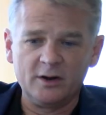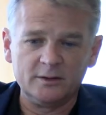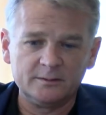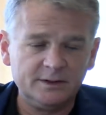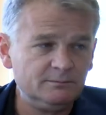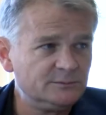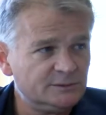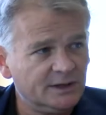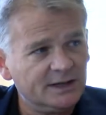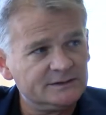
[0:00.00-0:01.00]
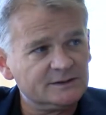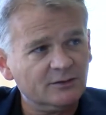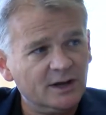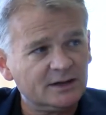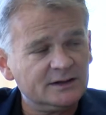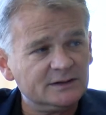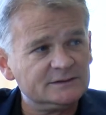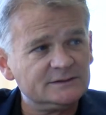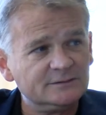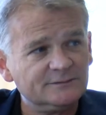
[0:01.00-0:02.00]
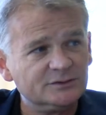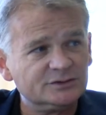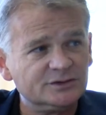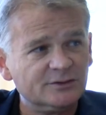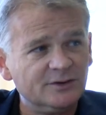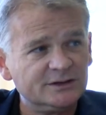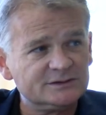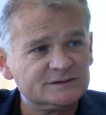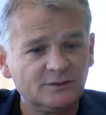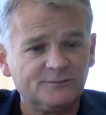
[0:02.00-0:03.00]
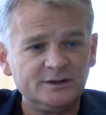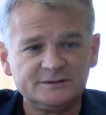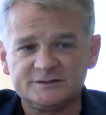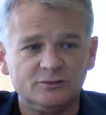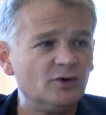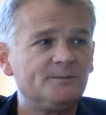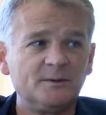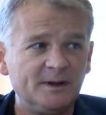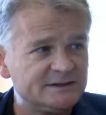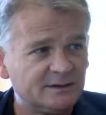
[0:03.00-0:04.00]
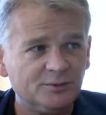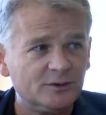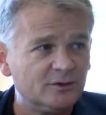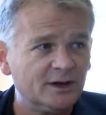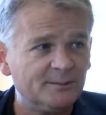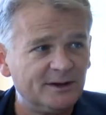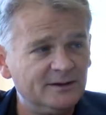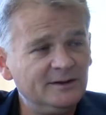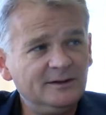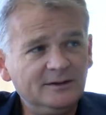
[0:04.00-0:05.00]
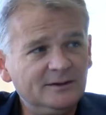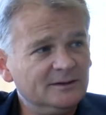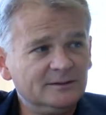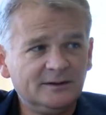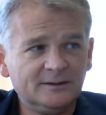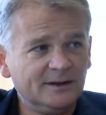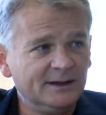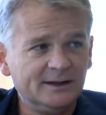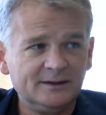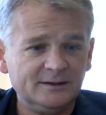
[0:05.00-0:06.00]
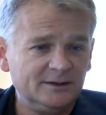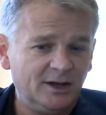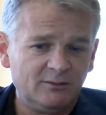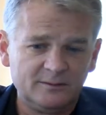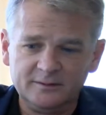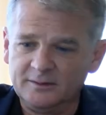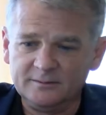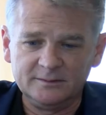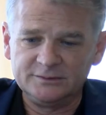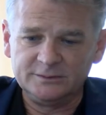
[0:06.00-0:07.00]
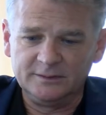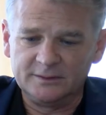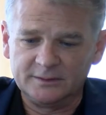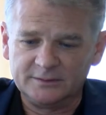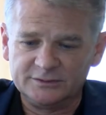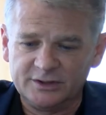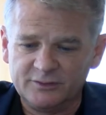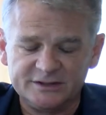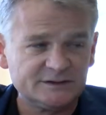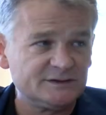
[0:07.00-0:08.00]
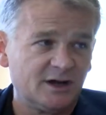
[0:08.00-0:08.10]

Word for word: our kids and grandkids and future generations. So if we screw up the basic programming, mm -hmm. and you know, the generations